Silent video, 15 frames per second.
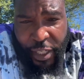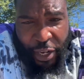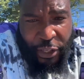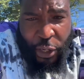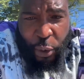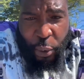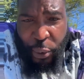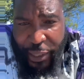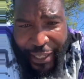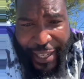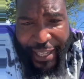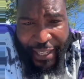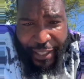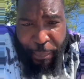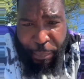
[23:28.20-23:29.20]
Y'all know who the
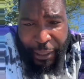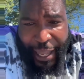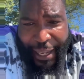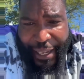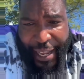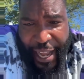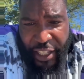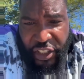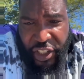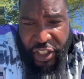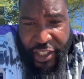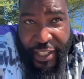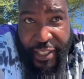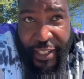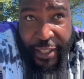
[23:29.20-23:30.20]
king of black
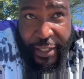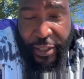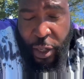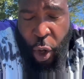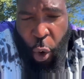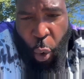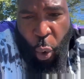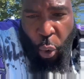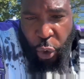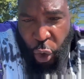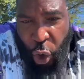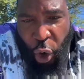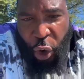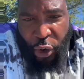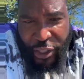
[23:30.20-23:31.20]
consciousness is
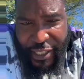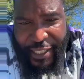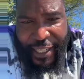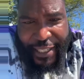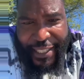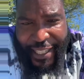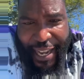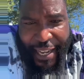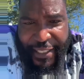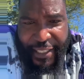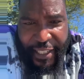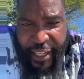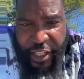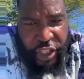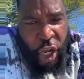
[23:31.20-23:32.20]
on all 6
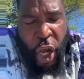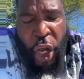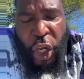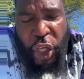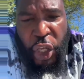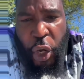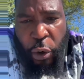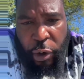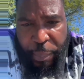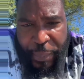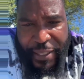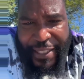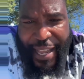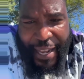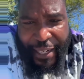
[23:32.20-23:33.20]
continents.
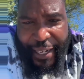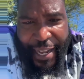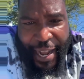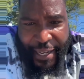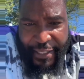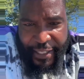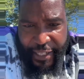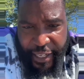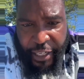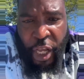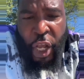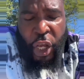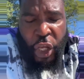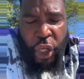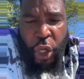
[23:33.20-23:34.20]
Europe is not a
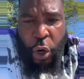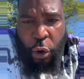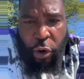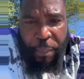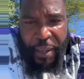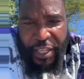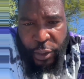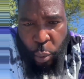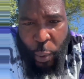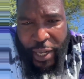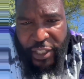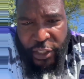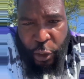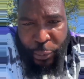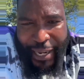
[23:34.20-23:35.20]
continent. Europe is
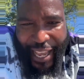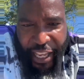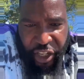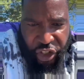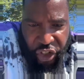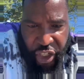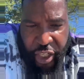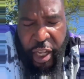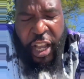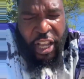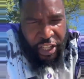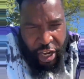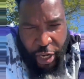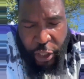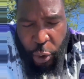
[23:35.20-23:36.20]
Western Asia.
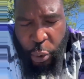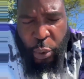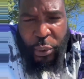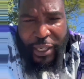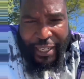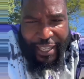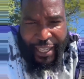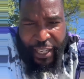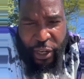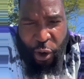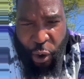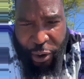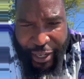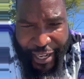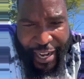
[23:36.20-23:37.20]
Y'all know who the King
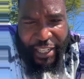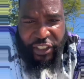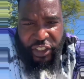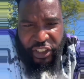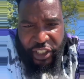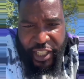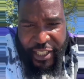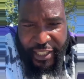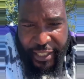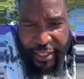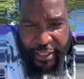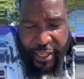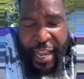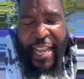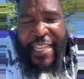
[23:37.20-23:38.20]
Kong consciousness
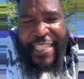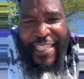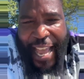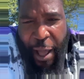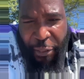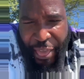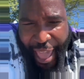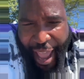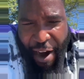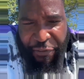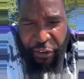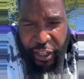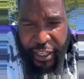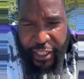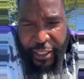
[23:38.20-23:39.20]
is. South
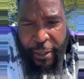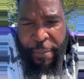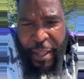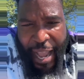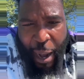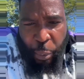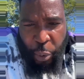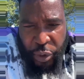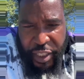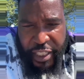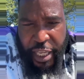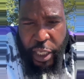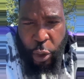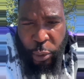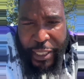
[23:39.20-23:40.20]
Africa, I will
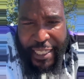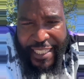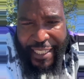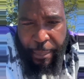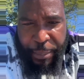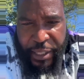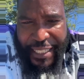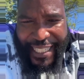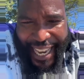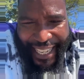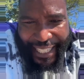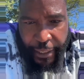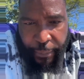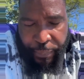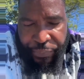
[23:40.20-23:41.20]
see you December
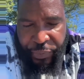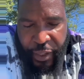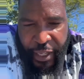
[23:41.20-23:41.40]
2nd.